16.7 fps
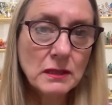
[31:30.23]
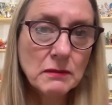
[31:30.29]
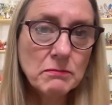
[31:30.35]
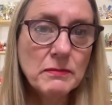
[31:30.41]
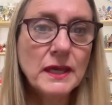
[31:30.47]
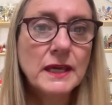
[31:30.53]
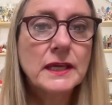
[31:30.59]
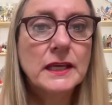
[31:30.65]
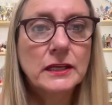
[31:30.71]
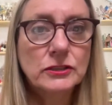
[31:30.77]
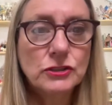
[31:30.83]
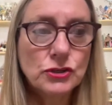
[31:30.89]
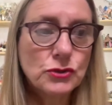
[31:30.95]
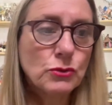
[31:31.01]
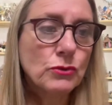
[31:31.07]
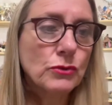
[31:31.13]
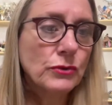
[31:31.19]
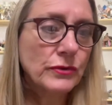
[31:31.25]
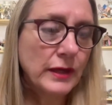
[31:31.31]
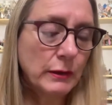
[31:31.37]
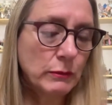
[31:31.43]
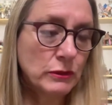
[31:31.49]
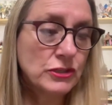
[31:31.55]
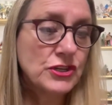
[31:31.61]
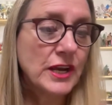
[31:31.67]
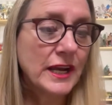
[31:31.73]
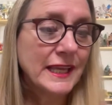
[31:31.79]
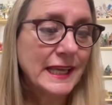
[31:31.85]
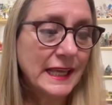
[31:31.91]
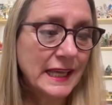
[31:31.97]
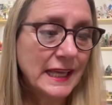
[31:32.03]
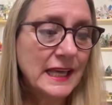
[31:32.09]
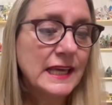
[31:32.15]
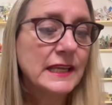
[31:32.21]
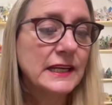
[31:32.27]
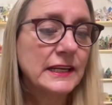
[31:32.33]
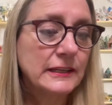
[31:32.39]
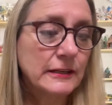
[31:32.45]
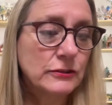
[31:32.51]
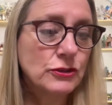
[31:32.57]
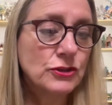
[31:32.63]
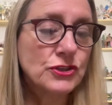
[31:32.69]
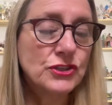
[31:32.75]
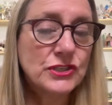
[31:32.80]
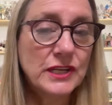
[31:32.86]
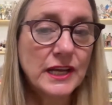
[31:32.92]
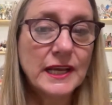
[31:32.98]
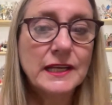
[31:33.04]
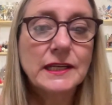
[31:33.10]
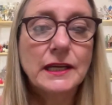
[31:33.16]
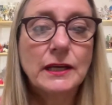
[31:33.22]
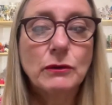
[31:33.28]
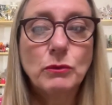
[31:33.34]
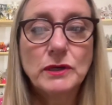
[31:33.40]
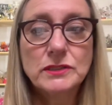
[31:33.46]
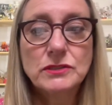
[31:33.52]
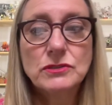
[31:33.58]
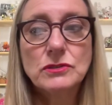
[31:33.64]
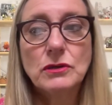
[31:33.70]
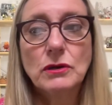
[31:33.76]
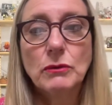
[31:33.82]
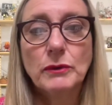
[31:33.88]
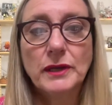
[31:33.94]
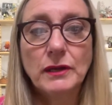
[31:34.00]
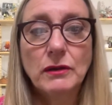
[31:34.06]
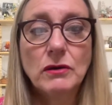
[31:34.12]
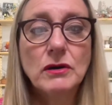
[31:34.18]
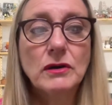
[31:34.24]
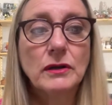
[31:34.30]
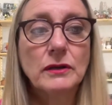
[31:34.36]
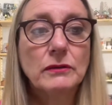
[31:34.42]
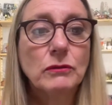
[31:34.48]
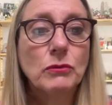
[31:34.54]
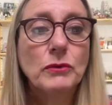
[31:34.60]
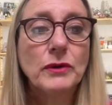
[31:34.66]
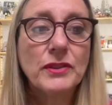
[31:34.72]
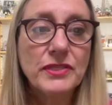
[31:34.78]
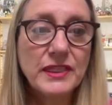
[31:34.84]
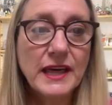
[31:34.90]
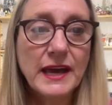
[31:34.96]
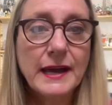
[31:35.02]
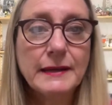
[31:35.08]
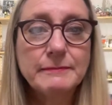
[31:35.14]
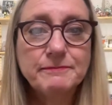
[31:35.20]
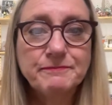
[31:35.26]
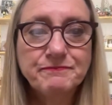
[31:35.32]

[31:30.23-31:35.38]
making sure that we're checking in and understanding what's going on with that.